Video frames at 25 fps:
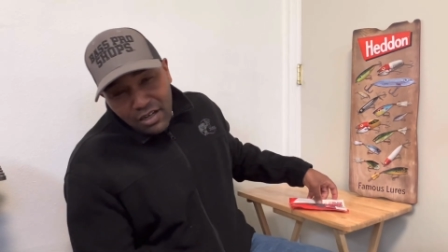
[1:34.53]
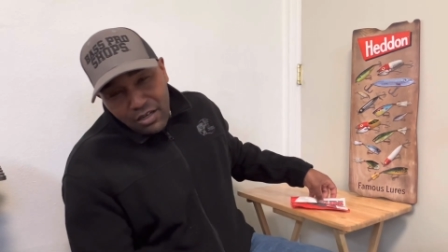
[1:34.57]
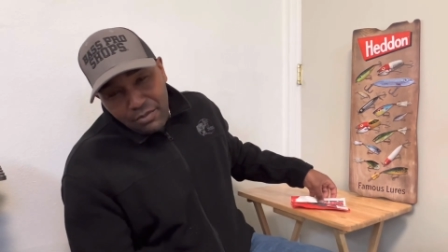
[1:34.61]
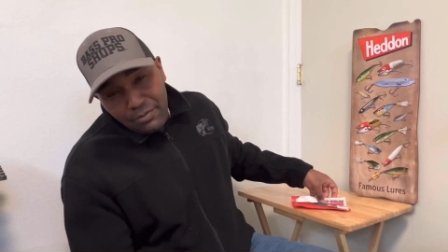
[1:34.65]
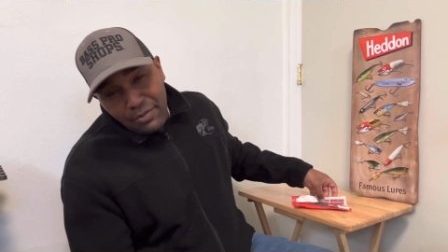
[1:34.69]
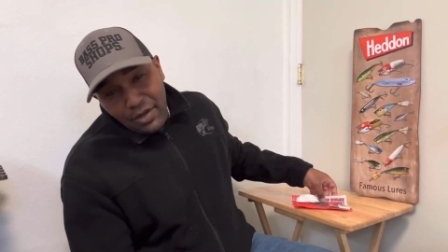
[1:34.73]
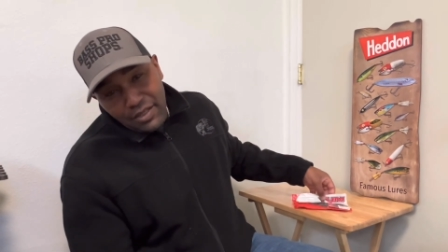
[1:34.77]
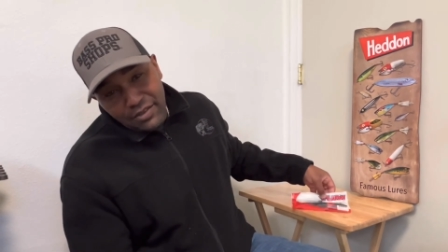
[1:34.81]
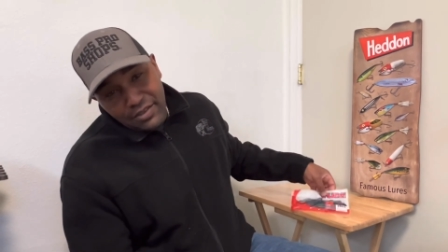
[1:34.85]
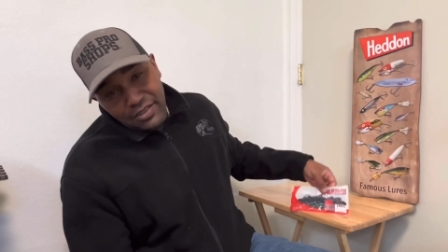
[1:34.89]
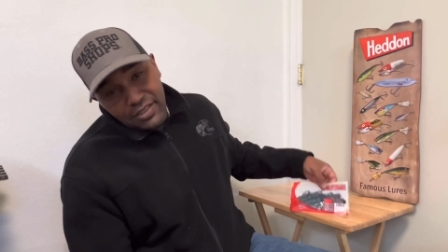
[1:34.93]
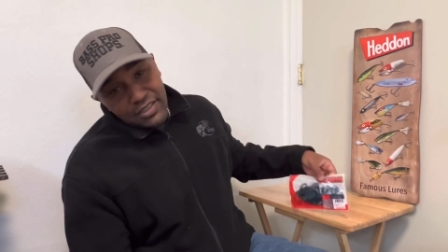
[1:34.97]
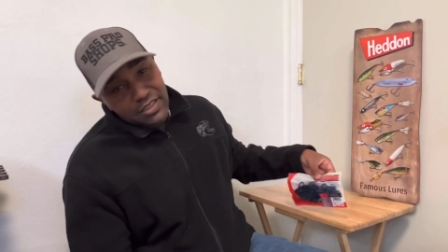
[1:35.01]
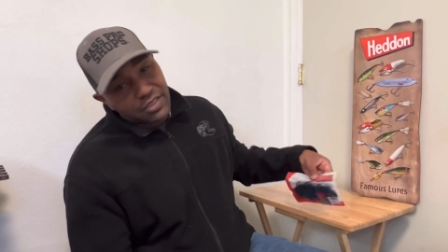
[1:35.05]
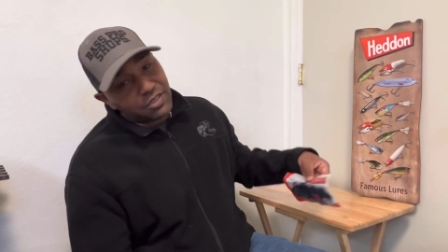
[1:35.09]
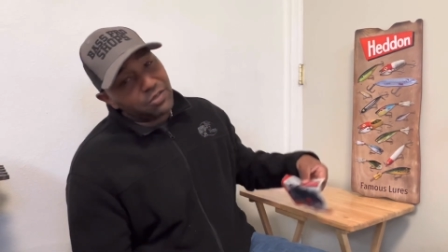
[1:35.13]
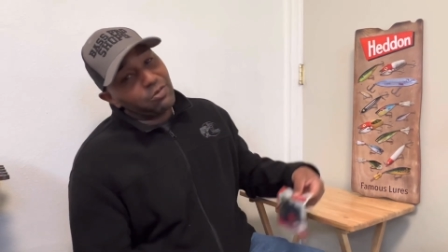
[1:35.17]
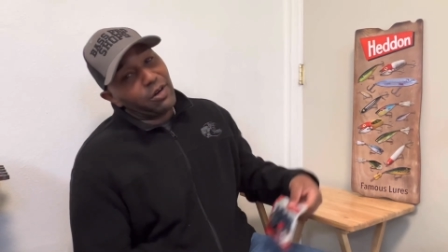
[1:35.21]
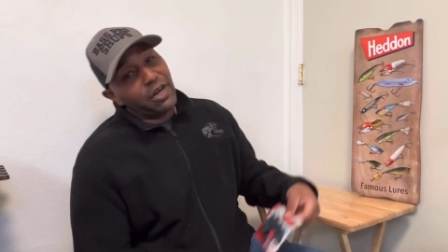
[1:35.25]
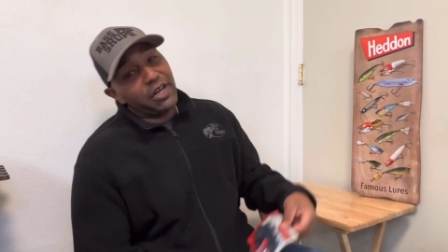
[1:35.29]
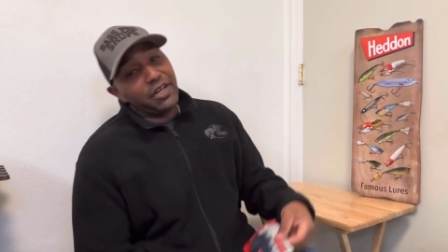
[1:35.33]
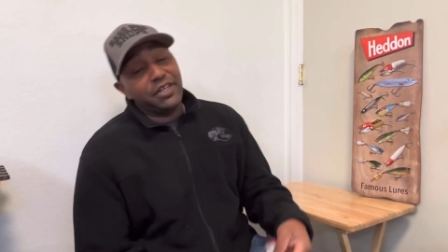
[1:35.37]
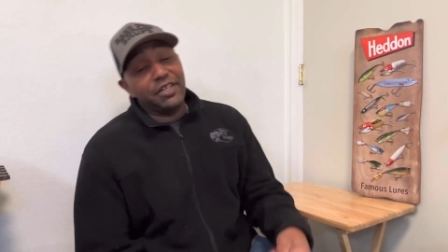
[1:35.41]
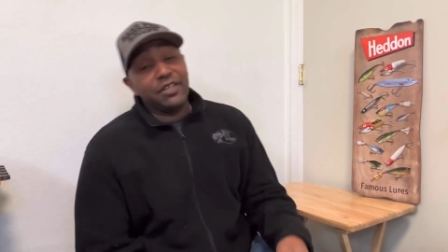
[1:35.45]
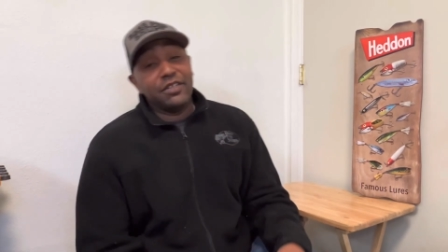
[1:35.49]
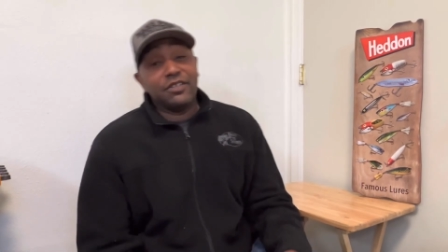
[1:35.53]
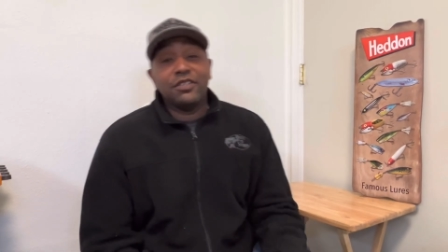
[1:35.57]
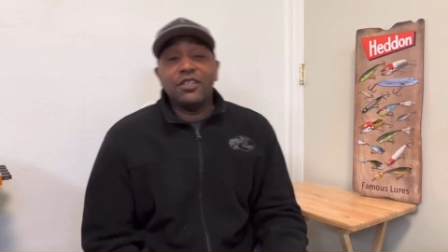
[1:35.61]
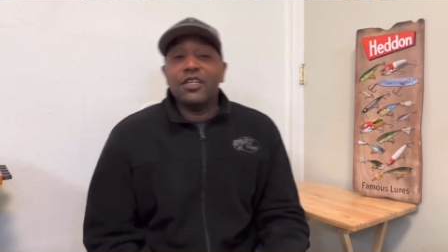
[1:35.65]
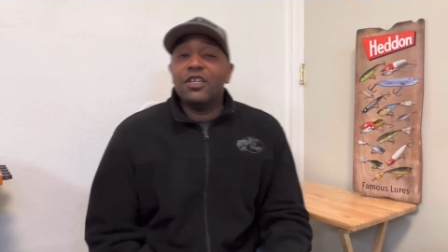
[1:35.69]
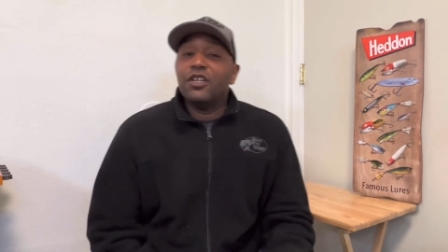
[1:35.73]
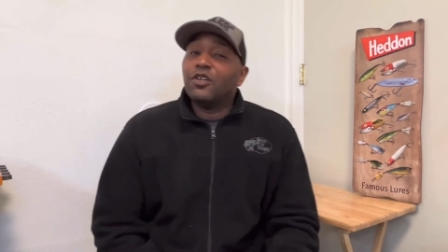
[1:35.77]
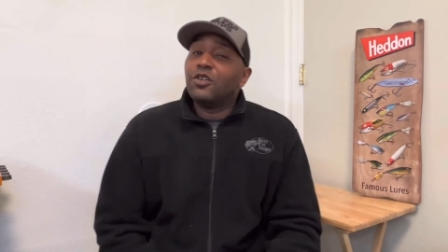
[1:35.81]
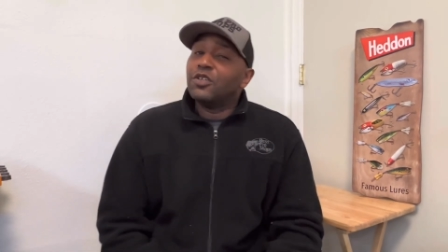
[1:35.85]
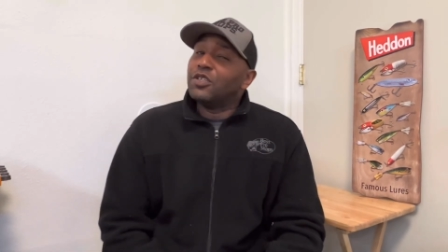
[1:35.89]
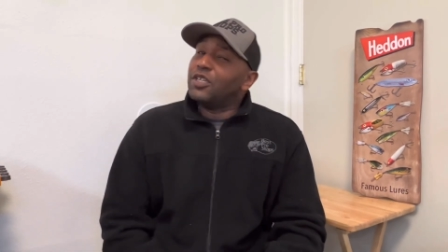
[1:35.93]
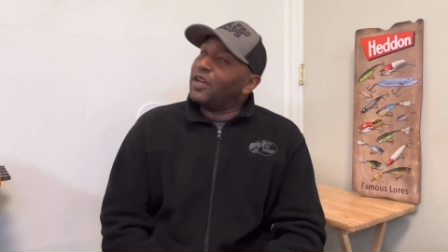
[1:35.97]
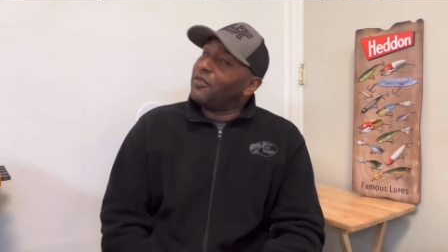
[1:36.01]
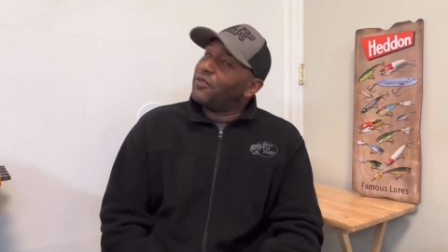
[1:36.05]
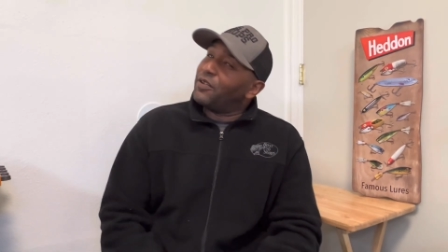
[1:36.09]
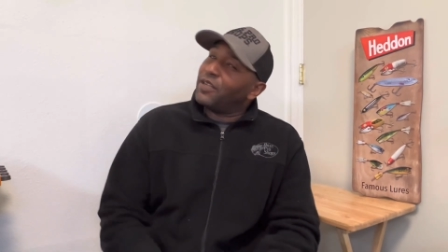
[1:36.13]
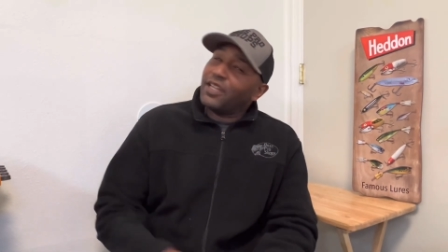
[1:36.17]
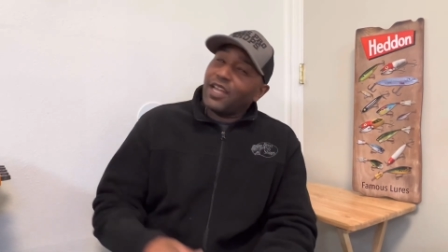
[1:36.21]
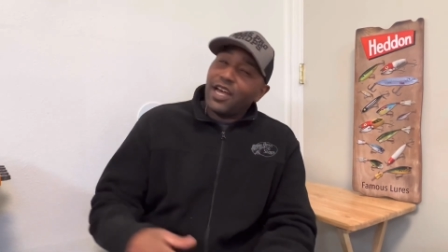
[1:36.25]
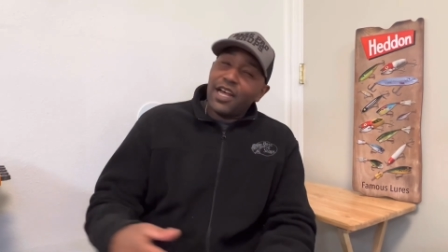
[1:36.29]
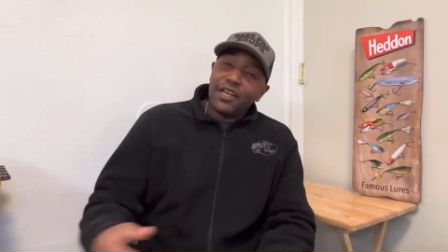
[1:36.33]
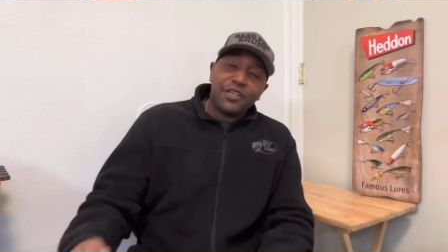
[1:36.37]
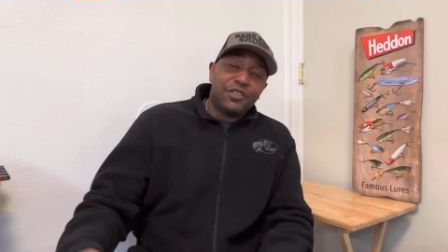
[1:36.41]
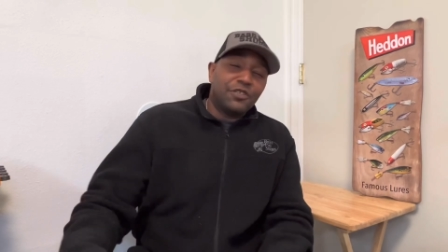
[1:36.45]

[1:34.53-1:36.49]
about this right here. You have a lot